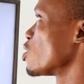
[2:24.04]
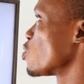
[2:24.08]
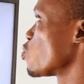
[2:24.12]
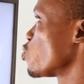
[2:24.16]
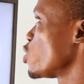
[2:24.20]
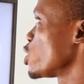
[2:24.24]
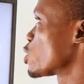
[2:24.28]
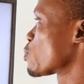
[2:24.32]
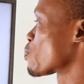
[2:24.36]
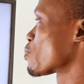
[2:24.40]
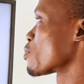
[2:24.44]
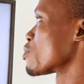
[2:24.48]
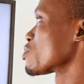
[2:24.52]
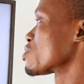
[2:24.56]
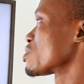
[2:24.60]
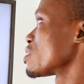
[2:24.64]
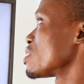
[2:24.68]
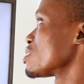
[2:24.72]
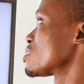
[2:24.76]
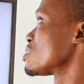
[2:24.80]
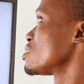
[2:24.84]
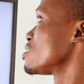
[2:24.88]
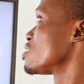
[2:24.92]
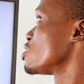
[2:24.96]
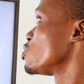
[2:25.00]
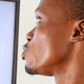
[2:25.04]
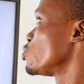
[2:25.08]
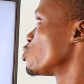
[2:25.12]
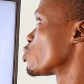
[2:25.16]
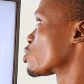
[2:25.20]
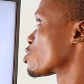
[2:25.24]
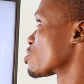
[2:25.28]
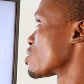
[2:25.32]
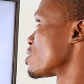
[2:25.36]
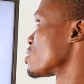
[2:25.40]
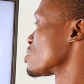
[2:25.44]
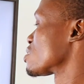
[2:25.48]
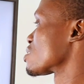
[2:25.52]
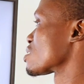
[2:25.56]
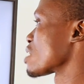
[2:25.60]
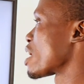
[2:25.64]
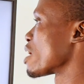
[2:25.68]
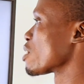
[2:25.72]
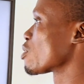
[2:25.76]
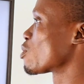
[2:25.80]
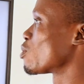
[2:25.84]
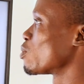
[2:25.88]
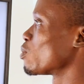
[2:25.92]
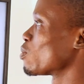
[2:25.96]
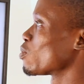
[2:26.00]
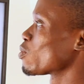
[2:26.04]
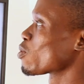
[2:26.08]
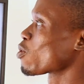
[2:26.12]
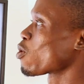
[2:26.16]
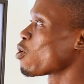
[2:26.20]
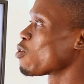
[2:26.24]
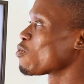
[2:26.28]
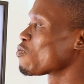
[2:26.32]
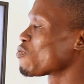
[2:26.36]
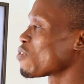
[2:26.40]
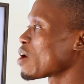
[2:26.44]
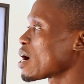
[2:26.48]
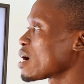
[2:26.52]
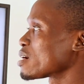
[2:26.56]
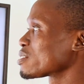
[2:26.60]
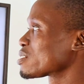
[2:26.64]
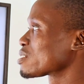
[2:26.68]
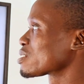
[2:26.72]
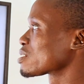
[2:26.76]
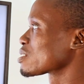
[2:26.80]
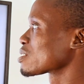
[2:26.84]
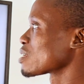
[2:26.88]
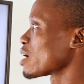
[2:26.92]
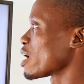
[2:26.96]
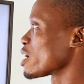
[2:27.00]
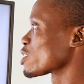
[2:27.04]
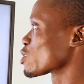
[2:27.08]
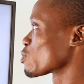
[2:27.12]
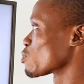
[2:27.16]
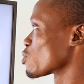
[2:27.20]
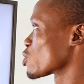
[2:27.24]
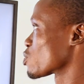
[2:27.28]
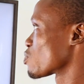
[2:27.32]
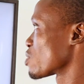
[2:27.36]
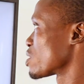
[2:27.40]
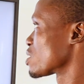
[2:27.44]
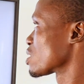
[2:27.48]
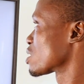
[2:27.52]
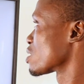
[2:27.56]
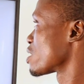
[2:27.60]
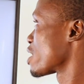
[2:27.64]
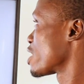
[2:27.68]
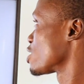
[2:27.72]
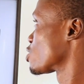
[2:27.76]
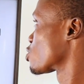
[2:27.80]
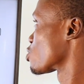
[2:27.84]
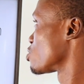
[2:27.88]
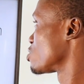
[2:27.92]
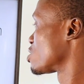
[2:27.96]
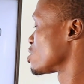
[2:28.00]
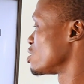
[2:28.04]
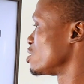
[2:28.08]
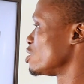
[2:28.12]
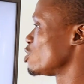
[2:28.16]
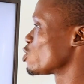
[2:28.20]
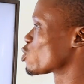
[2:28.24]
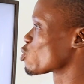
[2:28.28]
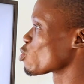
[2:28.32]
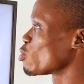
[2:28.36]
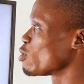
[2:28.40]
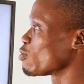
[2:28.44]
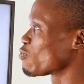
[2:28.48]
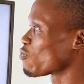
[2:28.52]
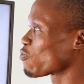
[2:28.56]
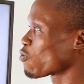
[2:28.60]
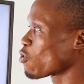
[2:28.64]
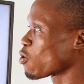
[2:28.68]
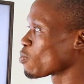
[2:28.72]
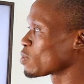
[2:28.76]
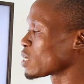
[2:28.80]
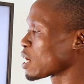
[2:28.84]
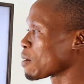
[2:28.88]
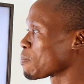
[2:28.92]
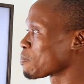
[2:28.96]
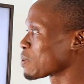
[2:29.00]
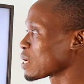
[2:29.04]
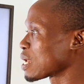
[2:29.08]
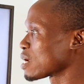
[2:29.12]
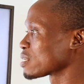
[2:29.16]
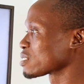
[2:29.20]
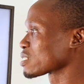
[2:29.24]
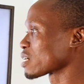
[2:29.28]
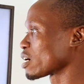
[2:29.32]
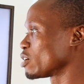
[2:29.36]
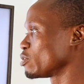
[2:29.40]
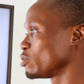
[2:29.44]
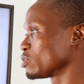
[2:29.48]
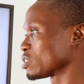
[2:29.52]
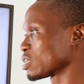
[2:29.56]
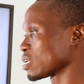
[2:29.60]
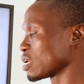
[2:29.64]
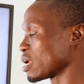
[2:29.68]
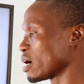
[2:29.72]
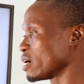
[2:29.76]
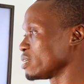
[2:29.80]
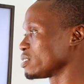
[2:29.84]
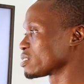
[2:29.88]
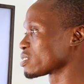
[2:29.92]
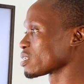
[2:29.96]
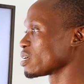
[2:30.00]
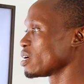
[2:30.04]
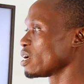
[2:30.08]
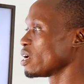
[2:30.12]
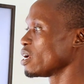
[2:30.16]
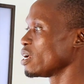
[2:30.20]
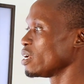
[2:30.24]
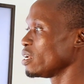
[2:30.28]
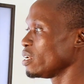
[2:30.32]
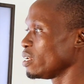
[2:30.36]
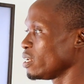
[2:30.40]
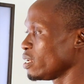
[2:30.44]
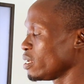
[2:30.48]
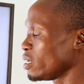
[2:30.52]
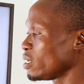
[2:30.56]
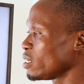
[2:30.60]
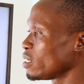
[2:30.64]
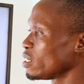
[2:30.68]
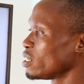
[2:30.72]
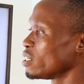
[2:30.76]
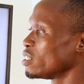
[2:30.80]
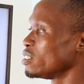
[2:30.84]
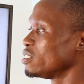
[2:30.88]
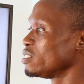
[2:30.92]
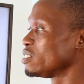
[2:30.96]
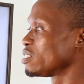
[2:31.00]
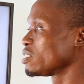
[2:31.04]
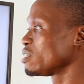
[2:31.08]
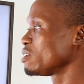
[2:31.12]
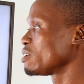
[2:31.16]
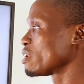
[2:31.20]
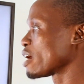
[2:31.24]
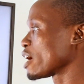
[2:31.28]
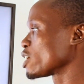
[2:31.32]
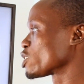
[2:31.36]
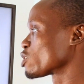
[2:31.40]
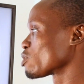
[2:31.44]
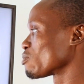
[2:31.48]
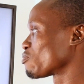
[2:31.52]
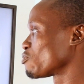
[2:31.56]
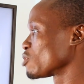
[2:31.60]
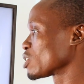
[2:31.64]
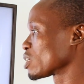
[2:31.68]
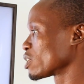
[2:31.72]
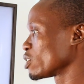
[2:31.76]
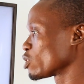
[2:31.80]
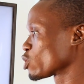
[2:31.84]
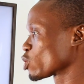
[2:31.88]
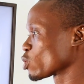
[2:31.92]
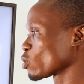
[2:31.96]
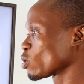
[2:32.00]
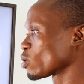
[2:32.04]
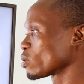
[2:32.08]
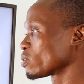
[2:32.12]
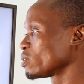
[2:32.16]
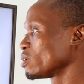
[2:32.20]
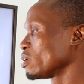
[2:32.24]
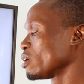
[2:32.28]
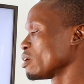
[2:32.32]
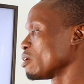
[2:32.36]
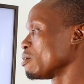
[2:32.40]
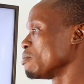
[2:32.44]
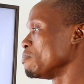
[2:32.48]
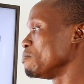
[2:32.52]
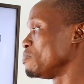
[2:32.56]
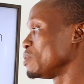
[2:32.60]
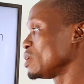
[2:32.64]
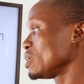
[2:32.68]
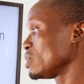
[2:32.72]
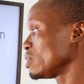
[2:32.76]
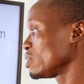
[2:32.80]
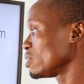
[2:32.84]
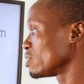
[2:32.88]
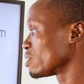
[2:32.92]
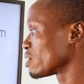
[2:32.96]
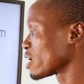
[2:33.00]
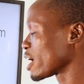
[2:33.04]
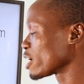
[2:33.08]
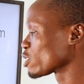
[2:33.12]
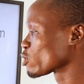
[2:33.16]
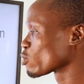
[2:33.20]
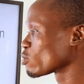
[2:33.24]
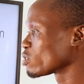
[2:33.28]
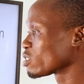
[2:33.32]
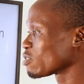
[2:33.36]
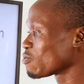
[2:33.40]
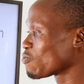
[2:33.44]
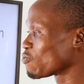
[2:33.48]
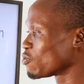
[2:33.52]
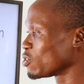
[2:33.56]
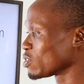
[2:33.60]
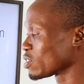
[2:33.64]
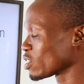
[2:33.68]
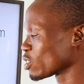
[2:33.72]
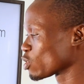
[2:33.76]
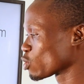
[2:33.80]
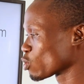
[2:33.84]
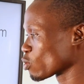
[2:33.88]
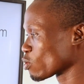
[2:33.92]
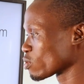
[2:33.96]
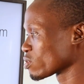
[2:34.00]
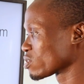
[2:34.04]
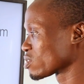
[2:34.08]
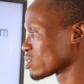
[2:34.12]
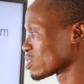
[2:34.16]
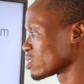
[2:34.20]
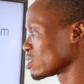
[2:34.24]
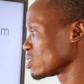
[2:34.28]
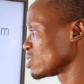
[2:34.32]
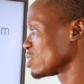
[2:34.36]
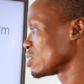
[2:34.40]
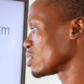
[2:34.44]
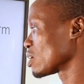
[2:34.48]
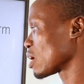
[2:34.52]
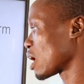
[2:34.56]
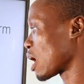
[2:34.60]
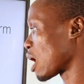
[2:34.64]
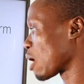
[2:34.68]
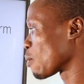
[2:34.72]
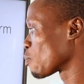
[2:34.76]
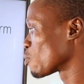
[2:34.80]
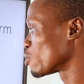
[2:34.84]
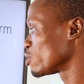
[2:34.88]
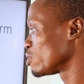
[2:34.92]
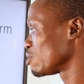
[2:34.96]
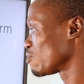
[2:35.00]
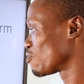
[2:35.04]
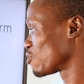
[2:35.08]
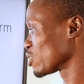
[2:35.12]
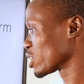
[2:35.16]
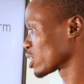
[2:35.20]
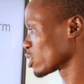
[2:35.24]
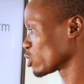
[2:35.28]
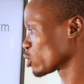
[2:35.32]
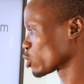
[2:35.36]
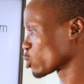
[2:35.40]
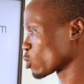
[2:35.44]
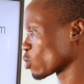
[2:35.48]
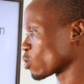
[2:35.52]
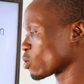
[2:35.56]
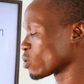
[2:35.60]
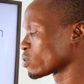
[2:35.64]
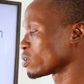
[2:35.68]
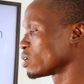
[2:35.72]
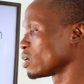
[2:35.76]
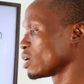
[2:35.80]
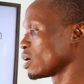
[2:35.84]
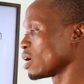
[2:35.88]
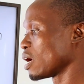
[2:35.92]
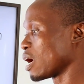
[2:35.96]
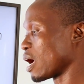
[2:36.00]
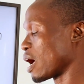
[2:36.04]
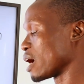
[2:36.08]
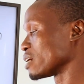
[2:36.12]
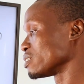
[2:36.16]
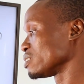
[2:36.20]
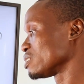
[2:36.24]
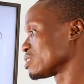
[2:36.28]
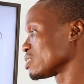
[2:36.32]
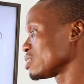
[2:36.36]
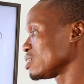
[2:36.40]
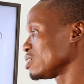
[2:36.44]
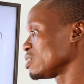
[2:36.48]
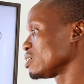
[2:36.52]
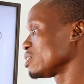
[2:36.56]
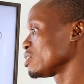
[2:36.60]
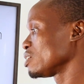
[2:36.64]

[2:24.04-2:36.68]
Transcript: Which process in the nutrient cycle converts atmospheric nitrogen into a form that plants can utilize? A. Denitrification. B. Nitrogen fixation. C. Ammonification. And D.